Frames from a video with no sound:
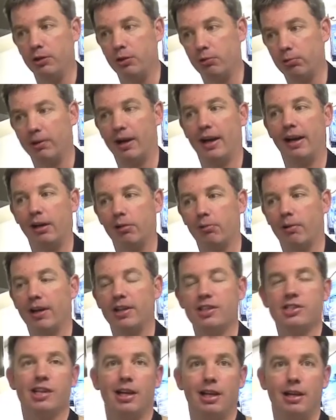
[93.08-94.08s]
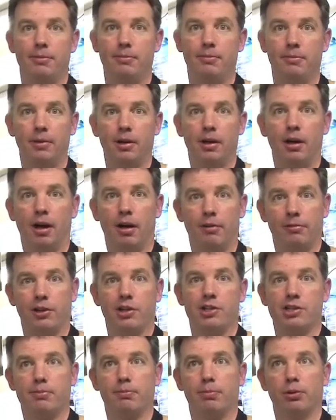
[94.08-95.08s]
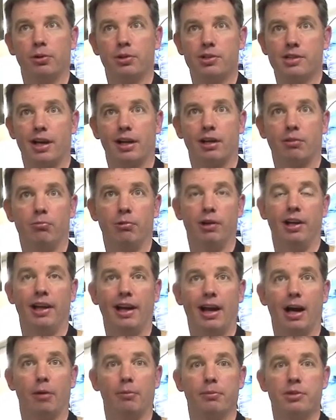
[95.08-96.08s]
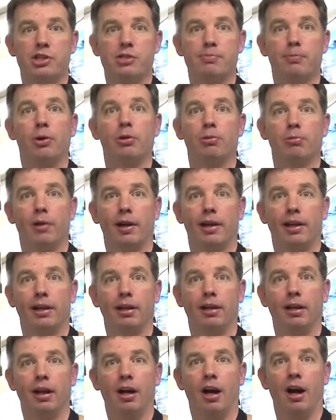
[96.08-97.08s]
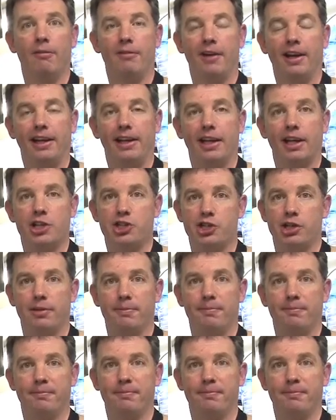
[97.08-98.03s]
you create a great team of kitchen porters, that can really help the smooth running of any kitchen.